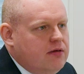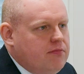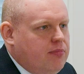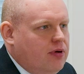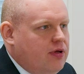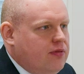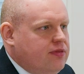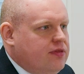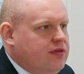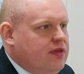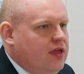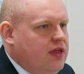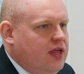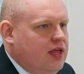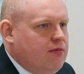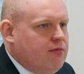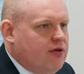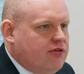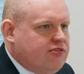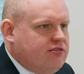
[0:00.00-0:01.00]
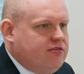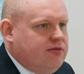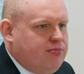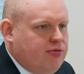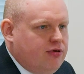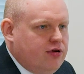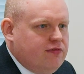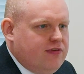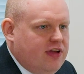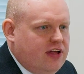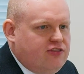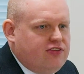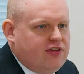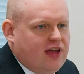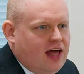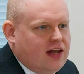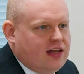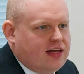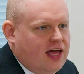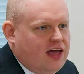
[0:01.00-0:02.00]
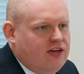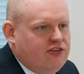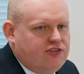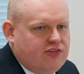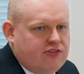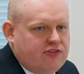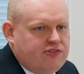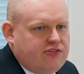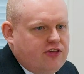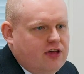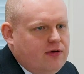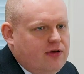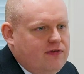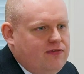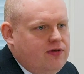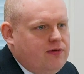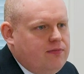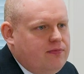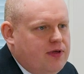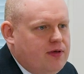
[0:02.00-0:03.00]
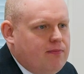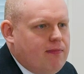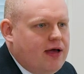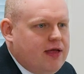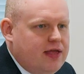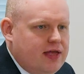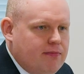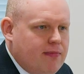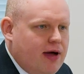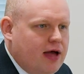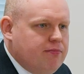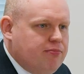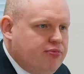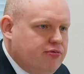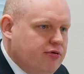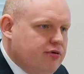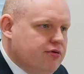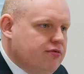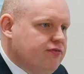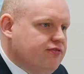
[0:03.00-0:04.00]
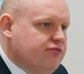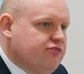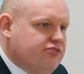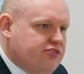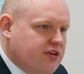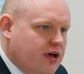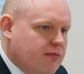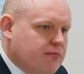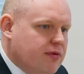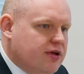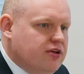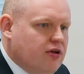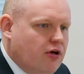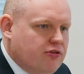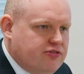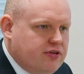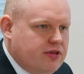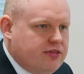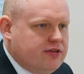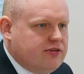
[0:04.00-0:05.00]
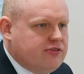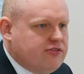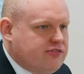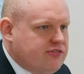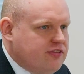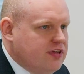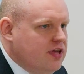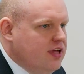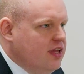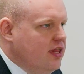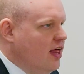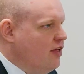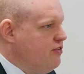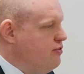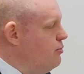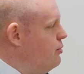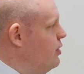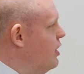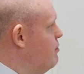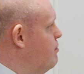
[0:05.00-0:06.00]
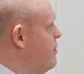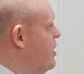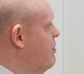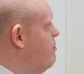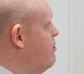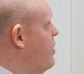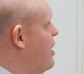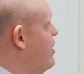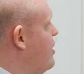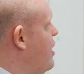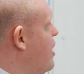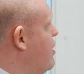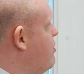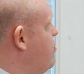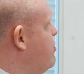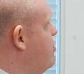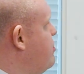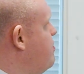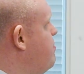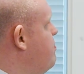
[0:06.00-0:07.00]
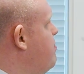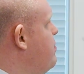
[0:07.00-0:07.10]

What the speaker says: but you must prove each allegation. So if you might prove some and not others. That's all I mean by that.